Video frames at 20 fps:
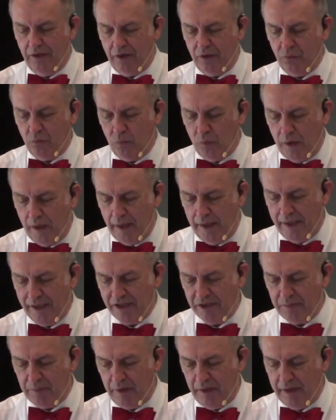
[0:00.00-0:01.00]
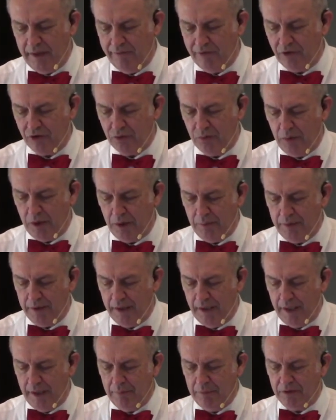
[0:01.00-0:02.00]
Then wise believers will
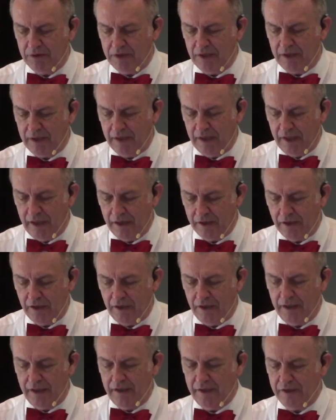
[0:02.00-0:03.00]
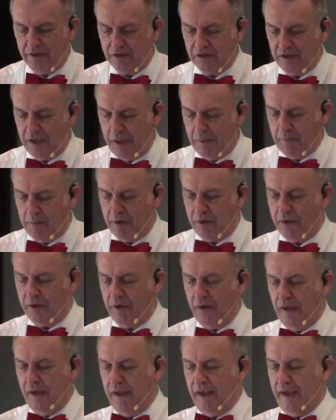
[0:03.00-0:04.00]
be able to calculate his
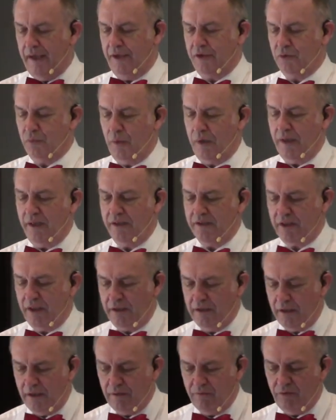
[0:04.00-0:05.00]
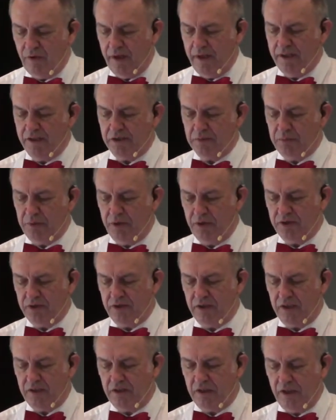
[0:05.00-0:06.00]
number as well as identify his
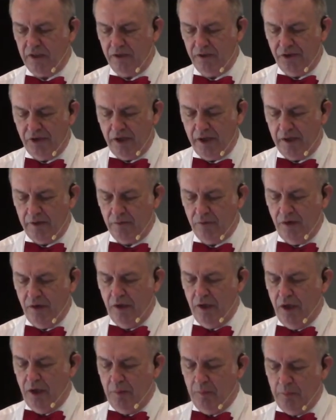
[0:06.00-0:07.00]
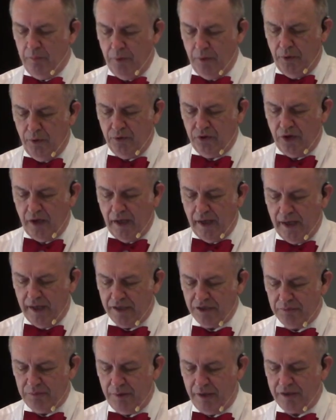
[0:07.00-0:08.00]
person. Until then, both
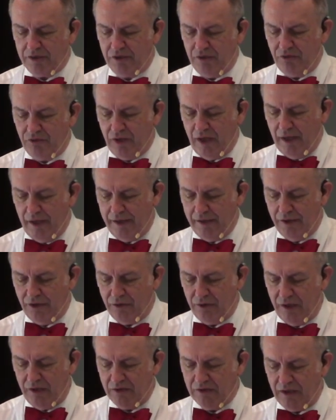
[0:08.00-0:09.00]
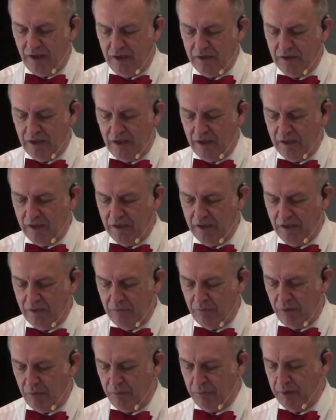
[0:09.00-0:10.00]
aspects of Antichrist's
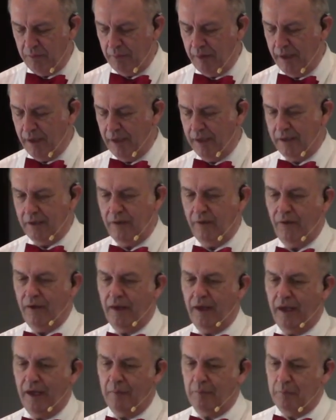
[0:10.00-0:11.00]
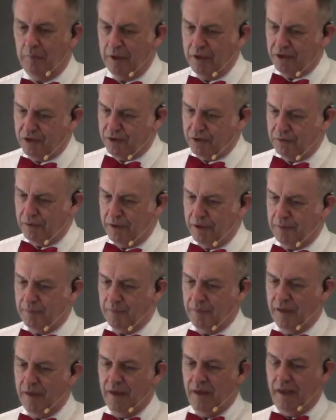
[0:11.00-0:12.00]
identity will remain a mystery.